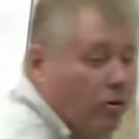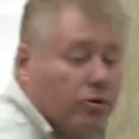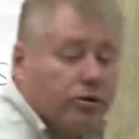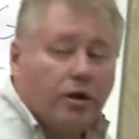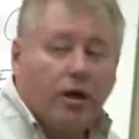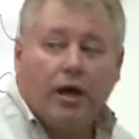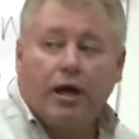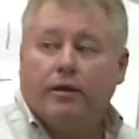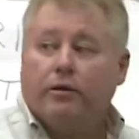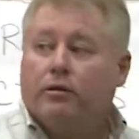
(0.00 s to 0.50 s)

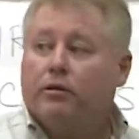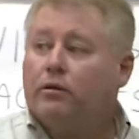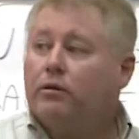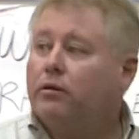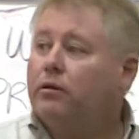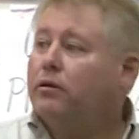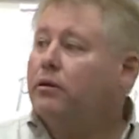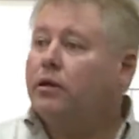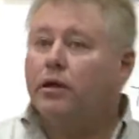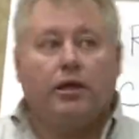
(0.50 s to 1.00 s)
on
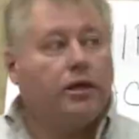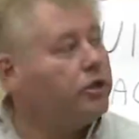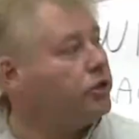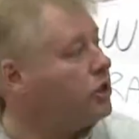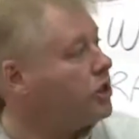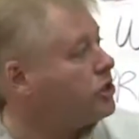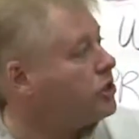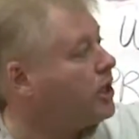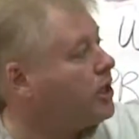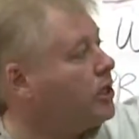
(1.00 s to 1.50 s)

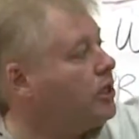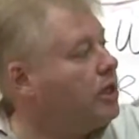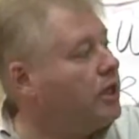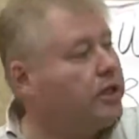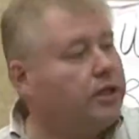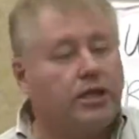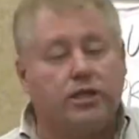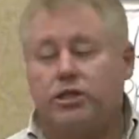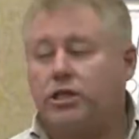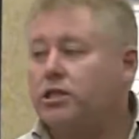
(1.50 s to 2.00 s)
just like you did
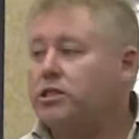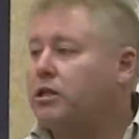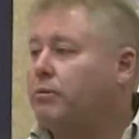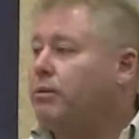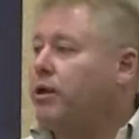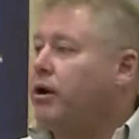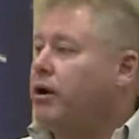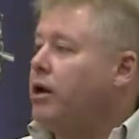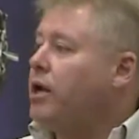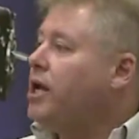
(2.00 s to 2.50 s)
this system
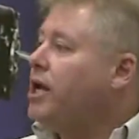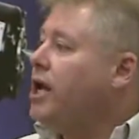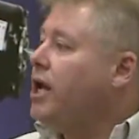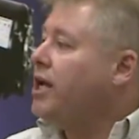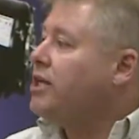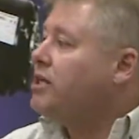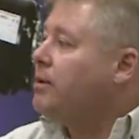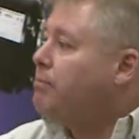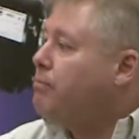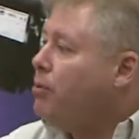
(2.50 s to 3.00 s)
here.
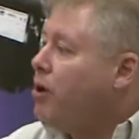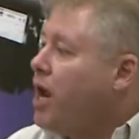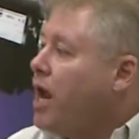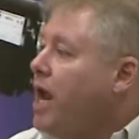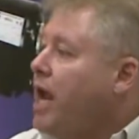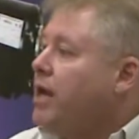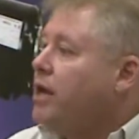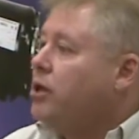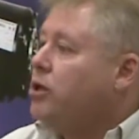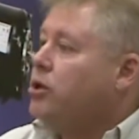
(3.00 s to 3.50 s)
It's a
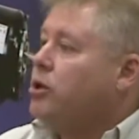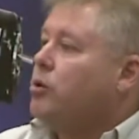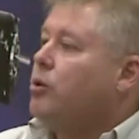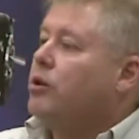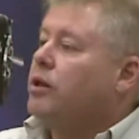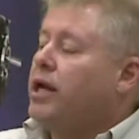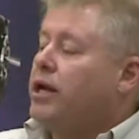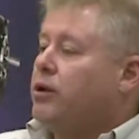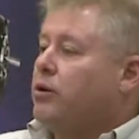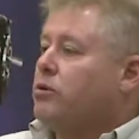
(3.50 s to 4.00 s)
brand new
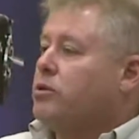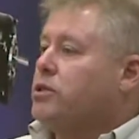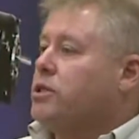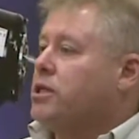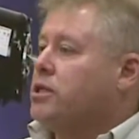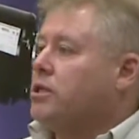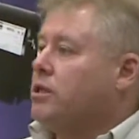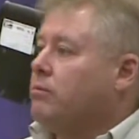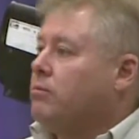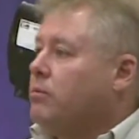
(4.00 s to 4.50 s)
electrical
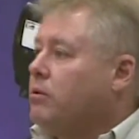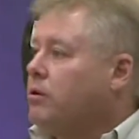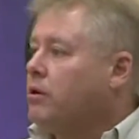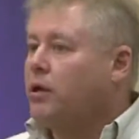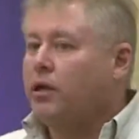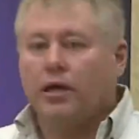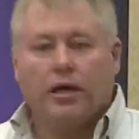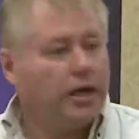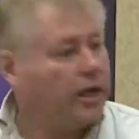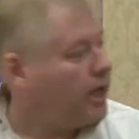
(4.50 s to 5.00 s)
system.
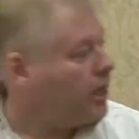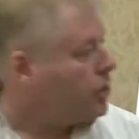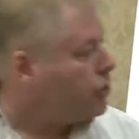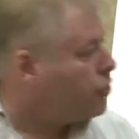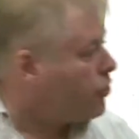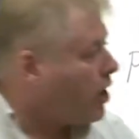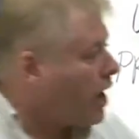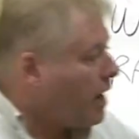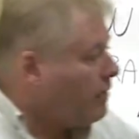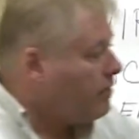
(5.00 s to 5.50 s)
And
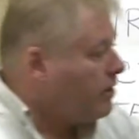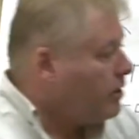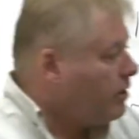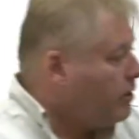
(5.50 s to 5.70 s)
drive it